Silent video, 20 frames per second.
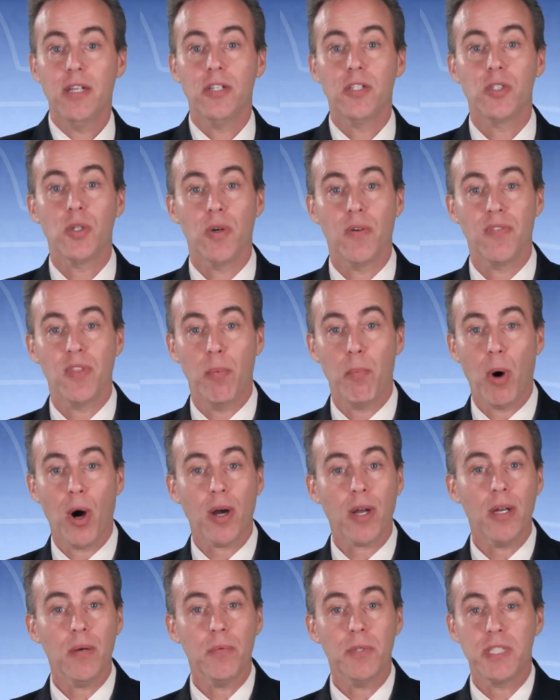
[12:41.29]
So if the
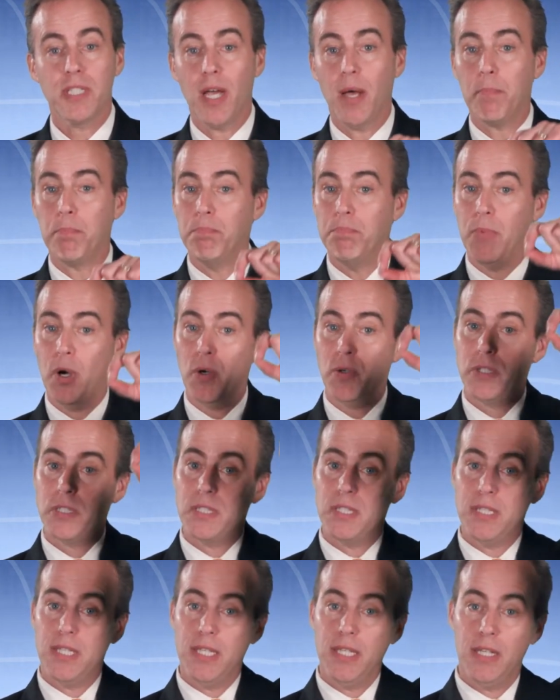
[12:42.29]
market was up
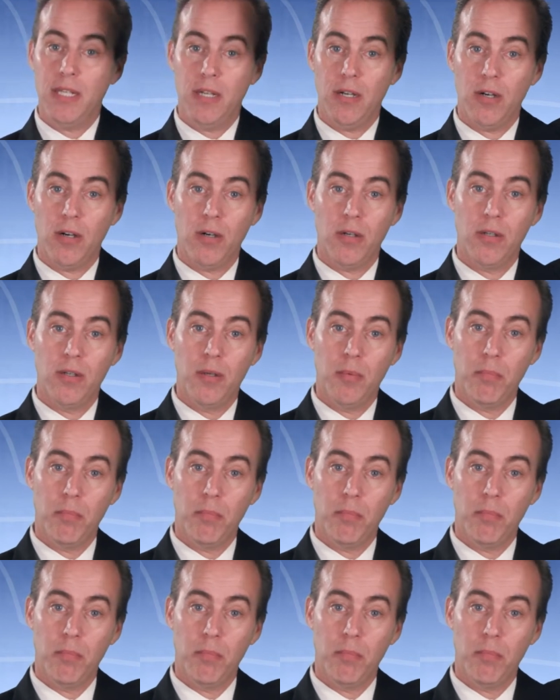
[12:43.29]
most of the year,